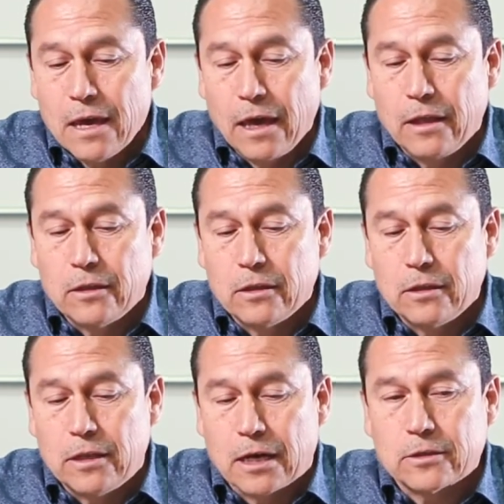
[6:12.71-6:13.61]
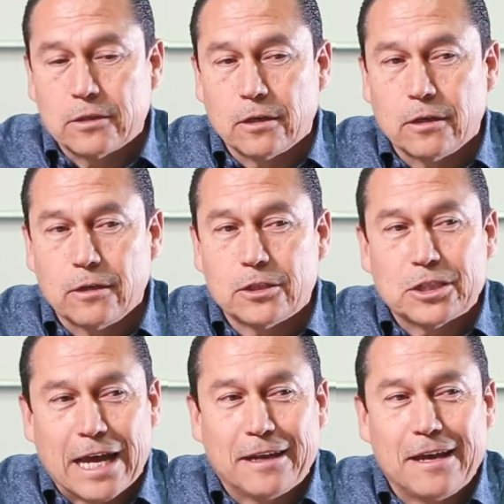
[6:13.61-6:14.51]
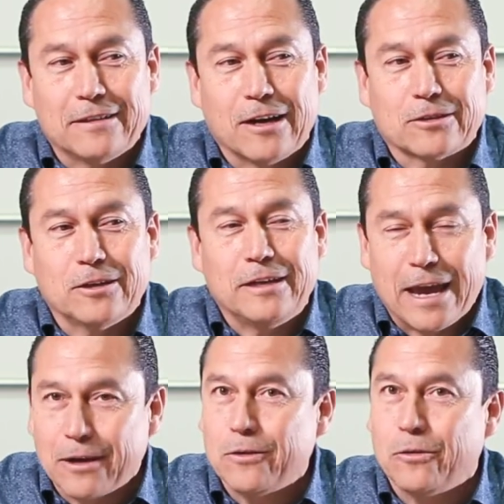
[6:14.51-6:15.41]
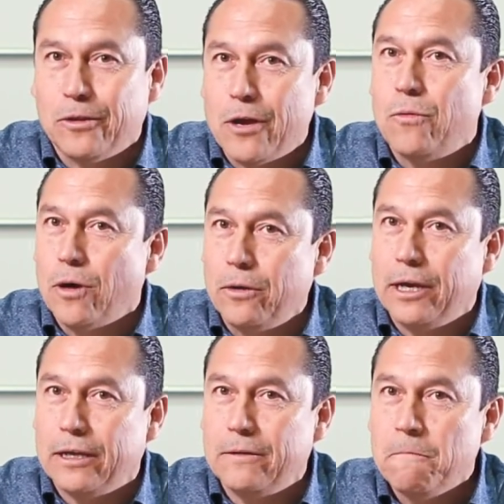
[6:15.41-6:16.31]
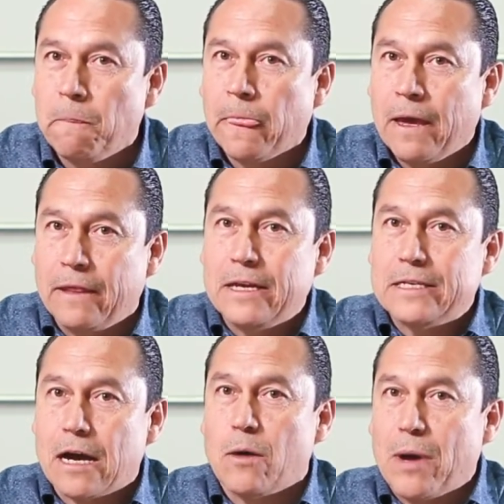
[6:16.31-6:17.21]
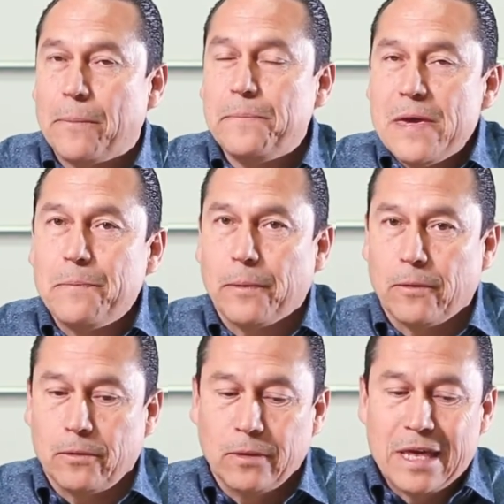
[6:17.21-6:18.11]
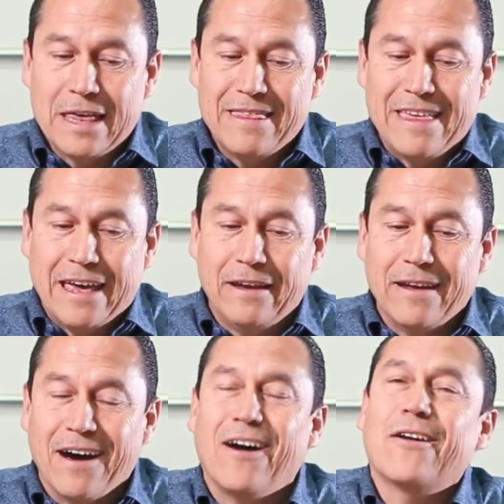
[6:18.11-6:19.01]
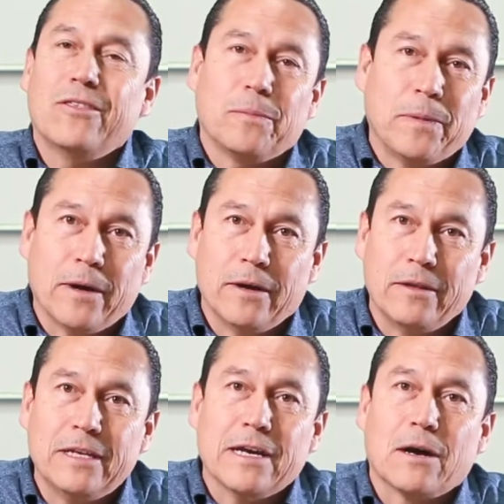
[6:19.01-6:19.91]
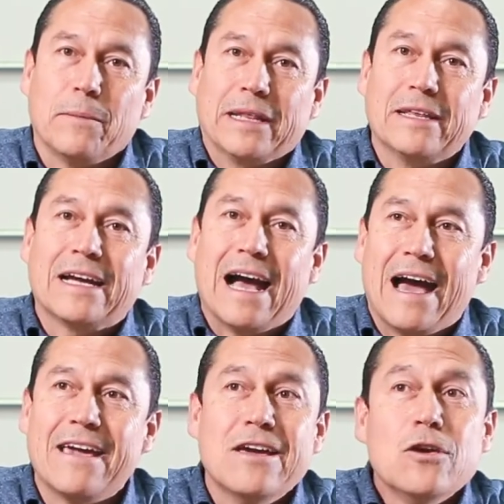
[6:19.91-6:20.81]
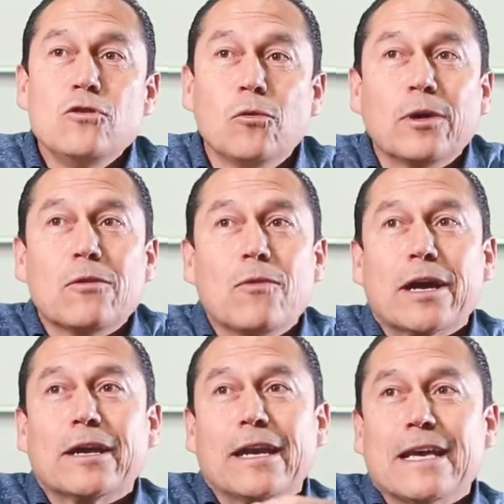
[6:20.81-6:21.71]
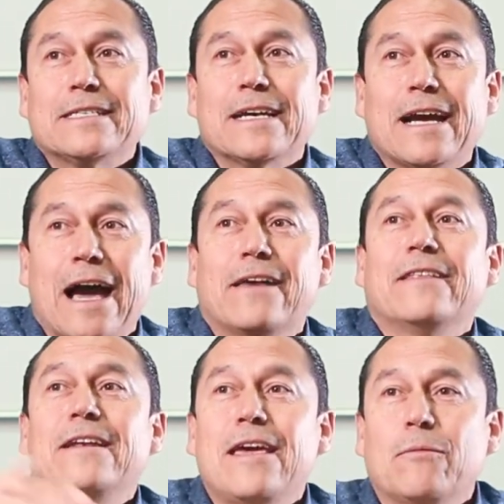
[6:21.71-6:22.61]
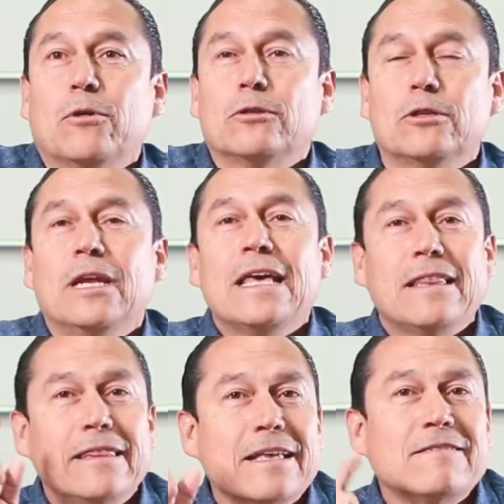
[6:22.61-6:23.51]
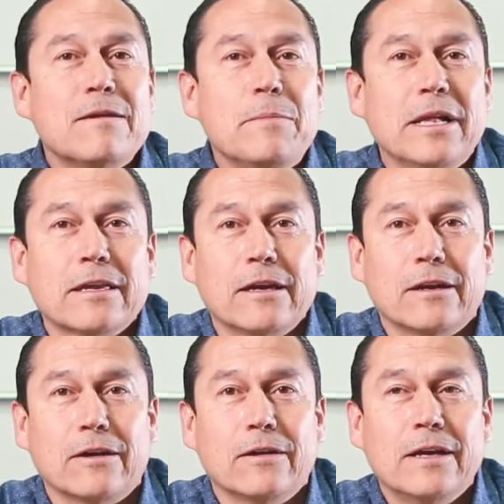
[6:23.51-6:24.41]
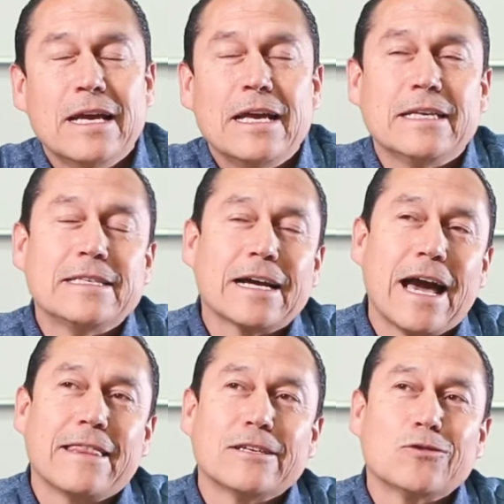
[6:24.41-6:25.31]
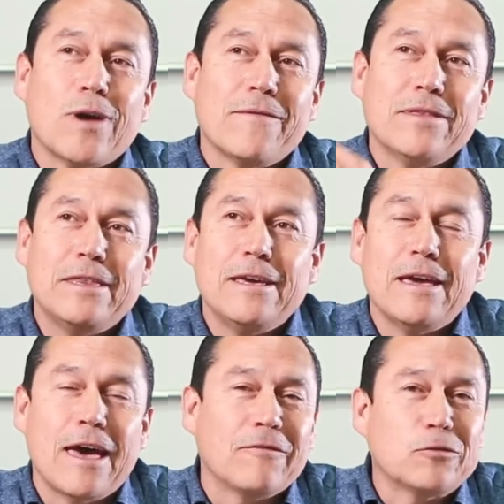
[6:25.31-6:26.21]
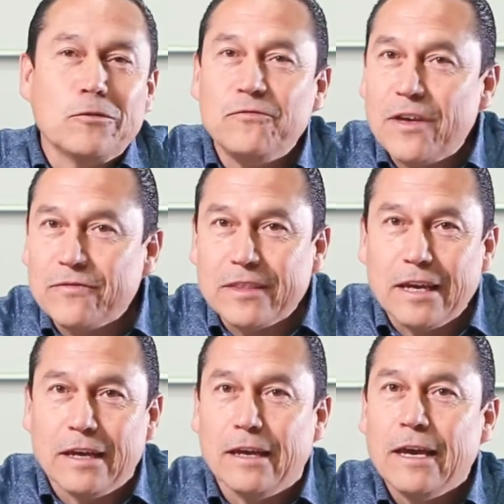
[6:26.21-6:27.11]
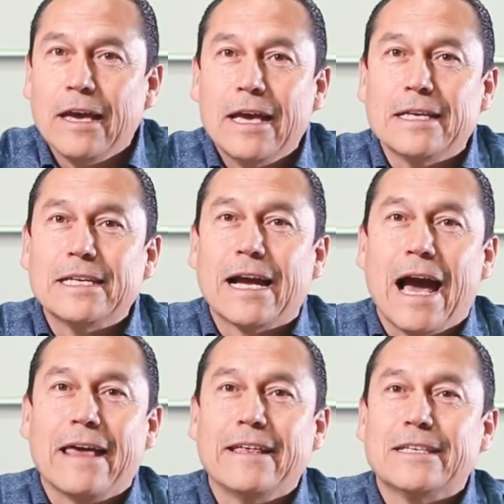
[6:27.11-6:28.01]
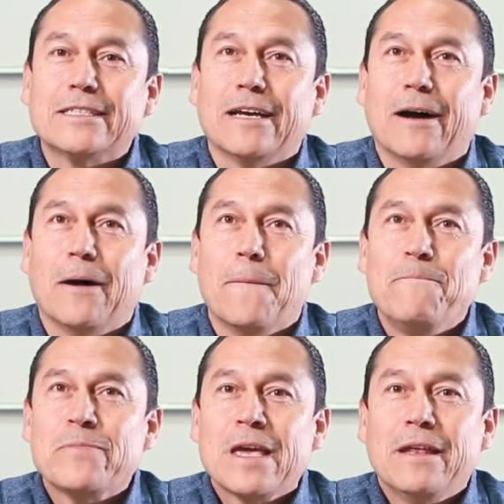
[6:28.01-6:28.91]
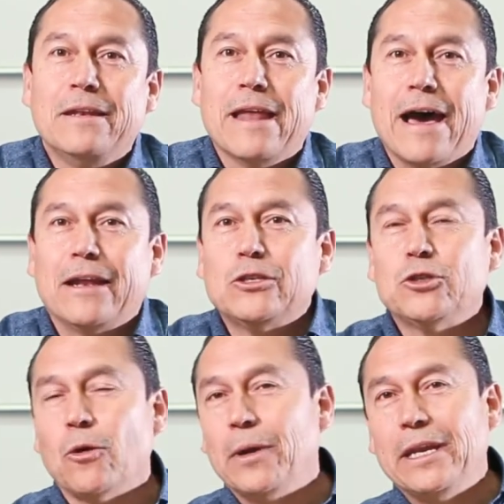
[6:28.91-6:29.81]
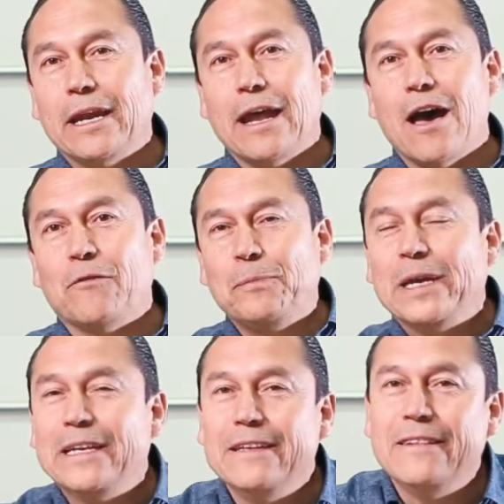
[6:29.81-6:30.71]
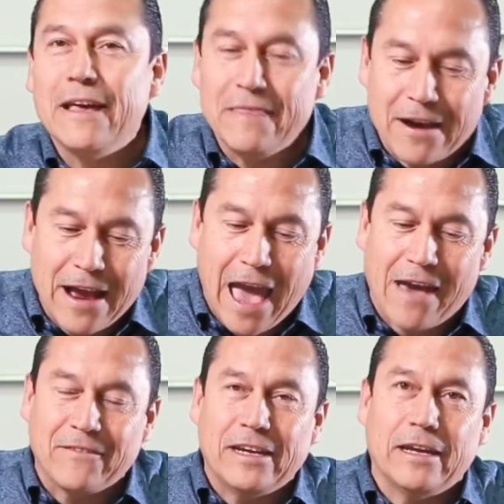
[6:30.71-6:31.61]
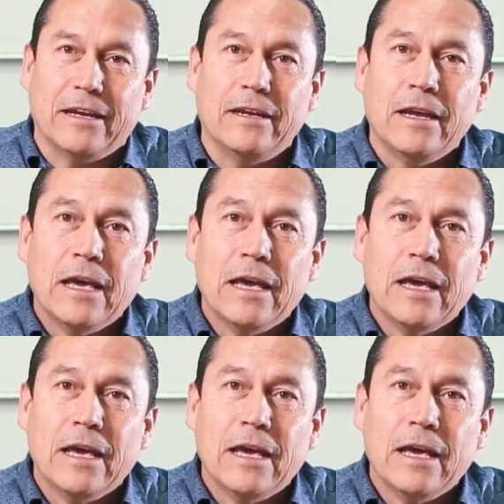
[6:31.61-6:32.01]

And Dr. Stanley and Dr. Denko, they wrote it. And they talk about people that are the part. They talk about the guy, you wouldn't recognize the guy in the neighborhood that's the millionaire. It's the guy that's driving the F-250. It's the guy that's not showing it off, but they're having it.